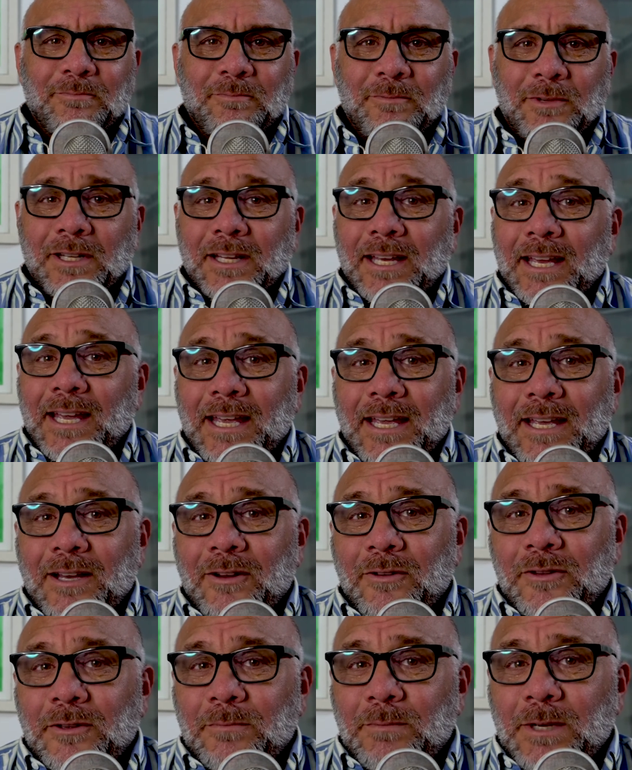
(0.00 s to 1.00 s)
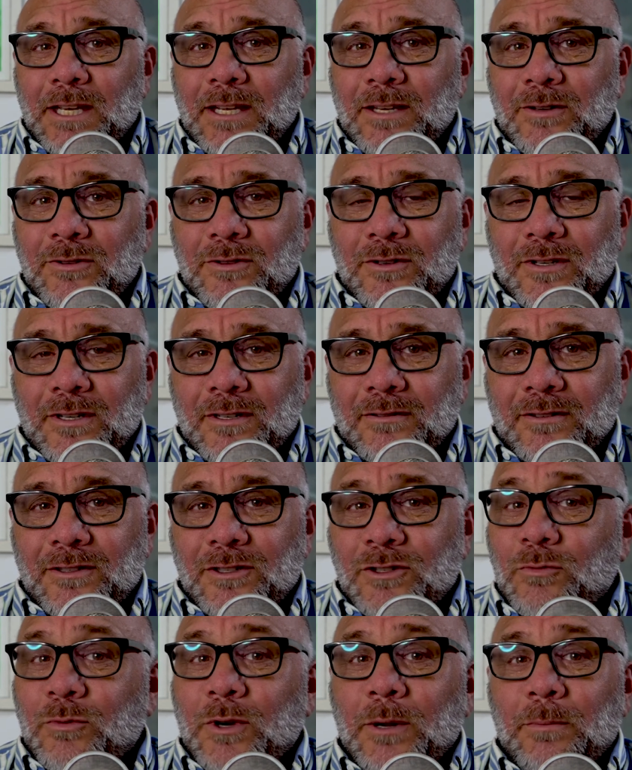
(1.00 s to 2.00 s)
playing on the beach and
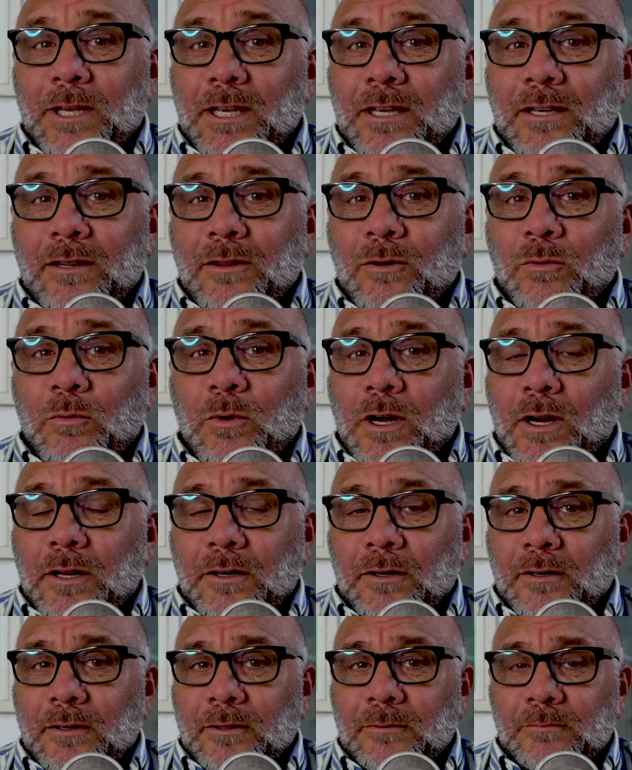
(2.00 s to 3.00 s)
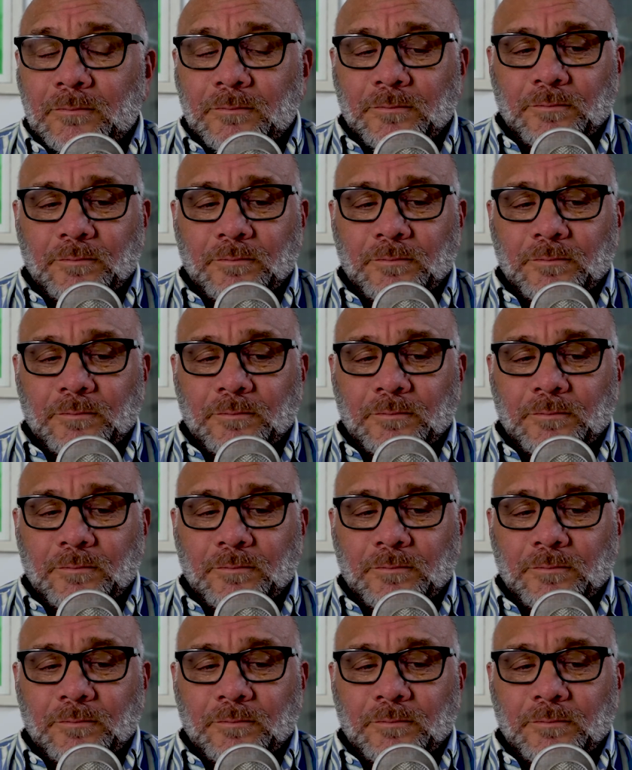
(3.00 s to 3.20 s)
swimming in the water,